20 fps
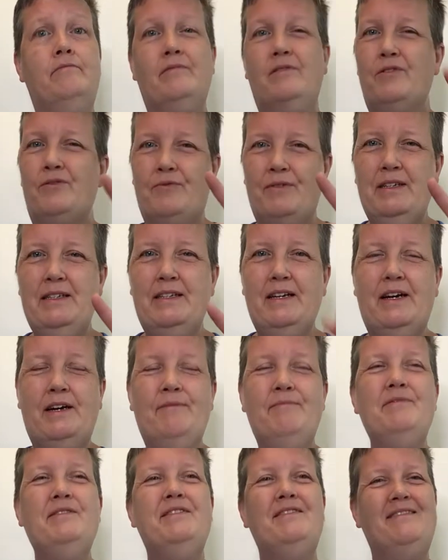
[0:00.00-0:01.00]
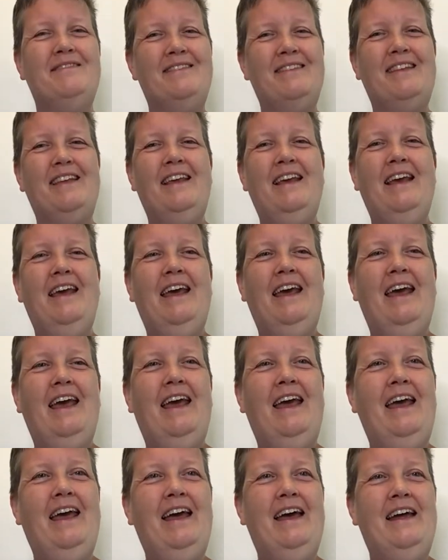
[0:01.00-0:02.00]
3 times,
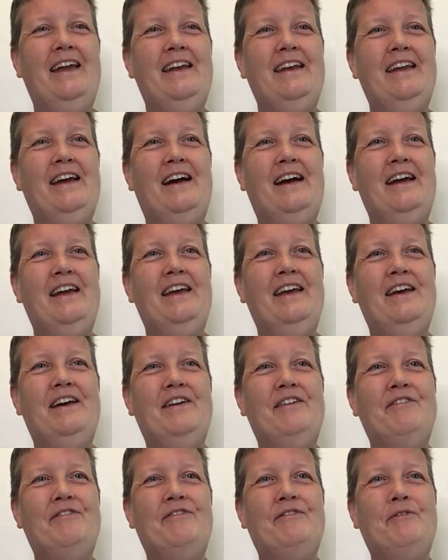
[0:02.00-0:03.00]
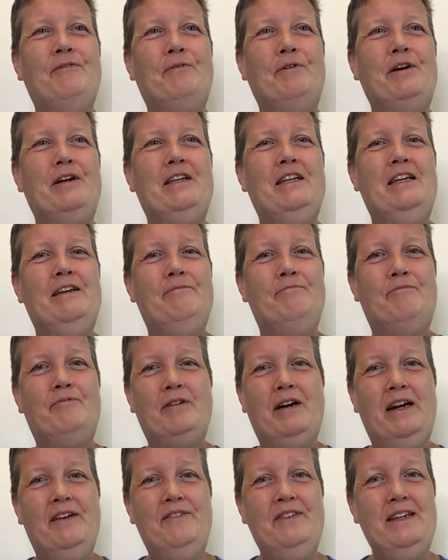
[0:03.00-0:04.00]
and I have worked in
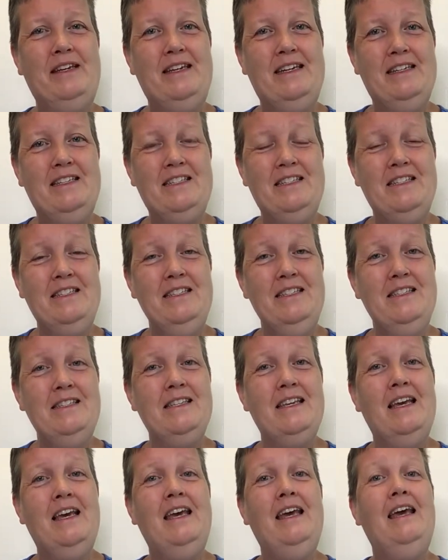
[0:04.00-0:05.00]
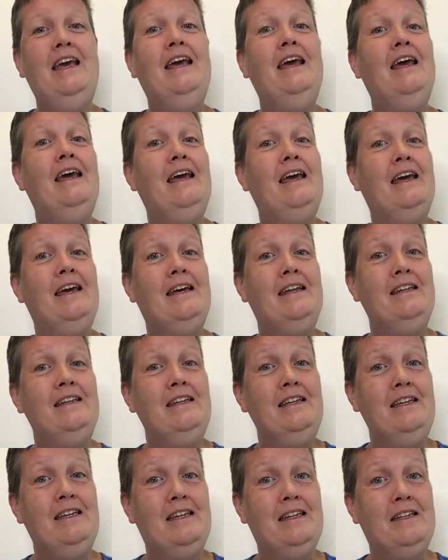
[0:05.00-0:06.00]
private kitchens
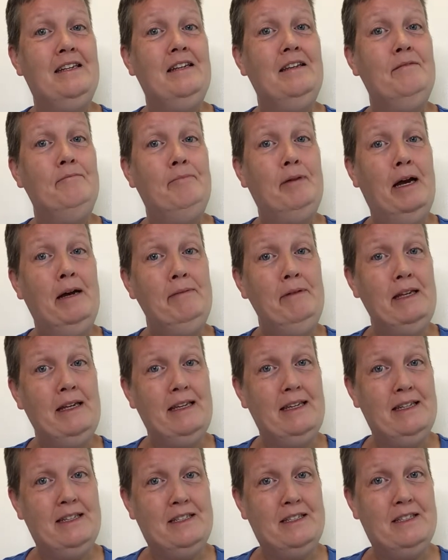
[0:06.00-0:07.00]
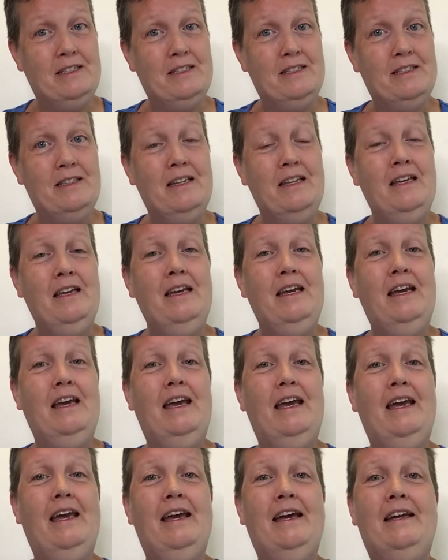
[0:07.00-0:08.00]
and in public kitchen.
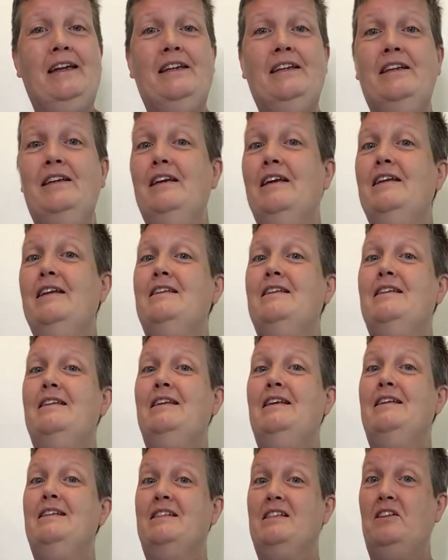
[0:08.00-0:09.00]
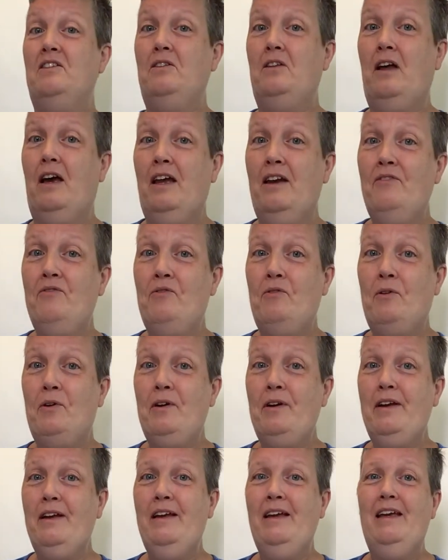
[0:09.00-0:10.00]
And it's a lot of
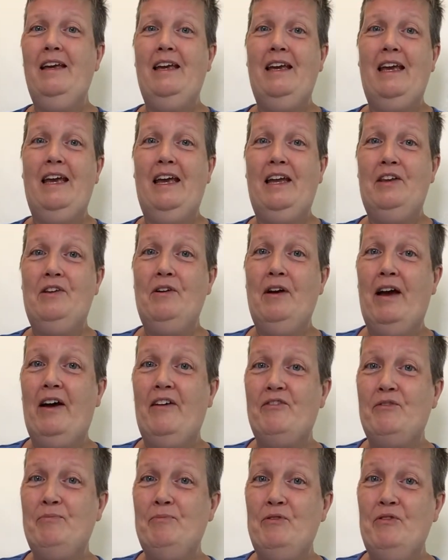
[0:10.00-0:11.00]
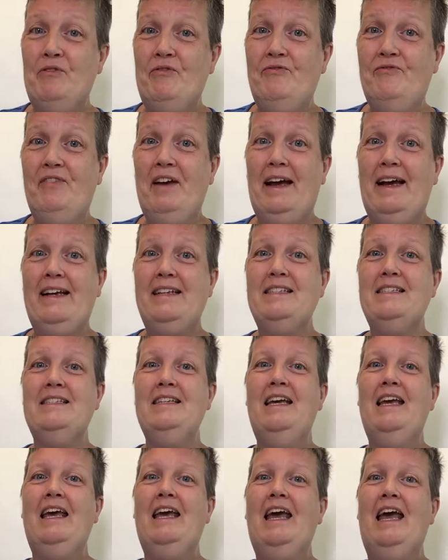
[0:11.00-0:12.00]
work, and you have to move fast,
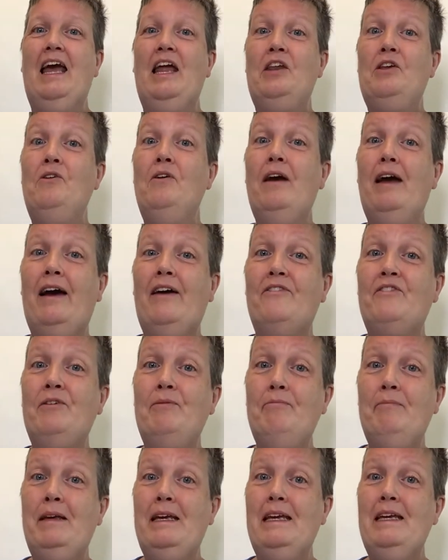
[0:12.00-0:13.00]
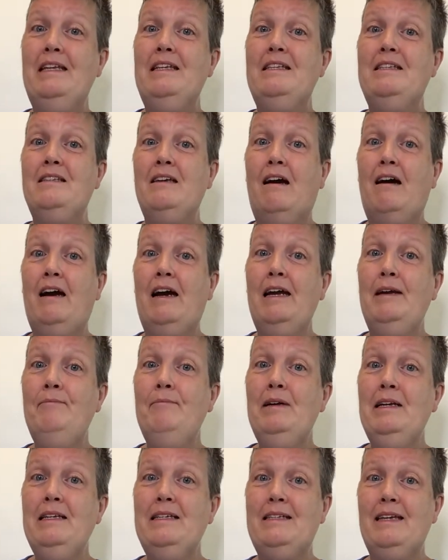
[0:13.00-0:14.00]
and you have to meet
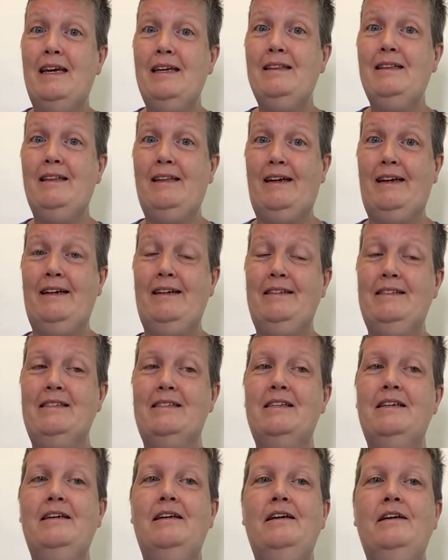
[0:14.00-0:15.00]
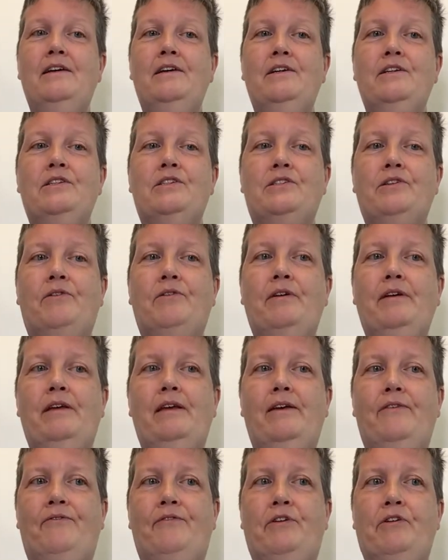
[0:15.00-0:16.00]
time deadlines. So
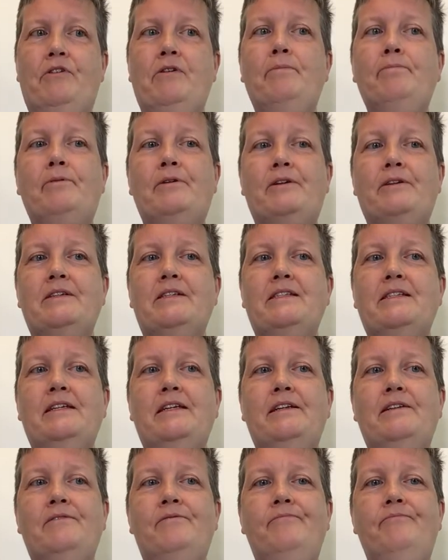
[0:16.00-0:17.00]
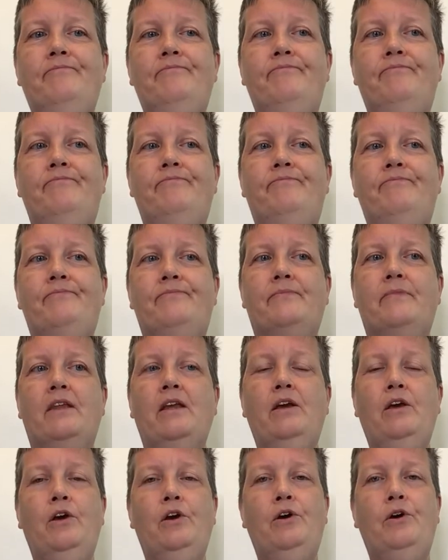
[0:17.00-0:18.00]
if you're a person
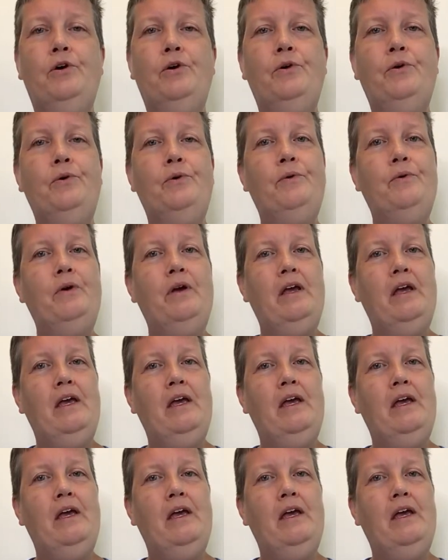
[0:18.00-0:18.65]
who